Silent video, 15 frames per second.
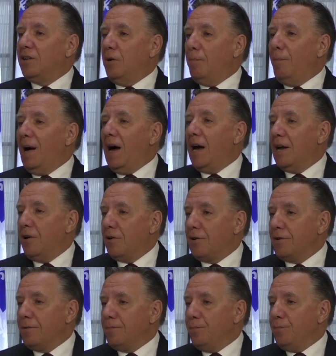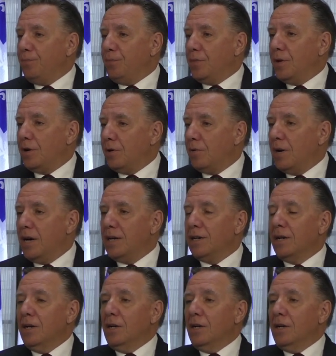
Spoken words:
a buyer, all right?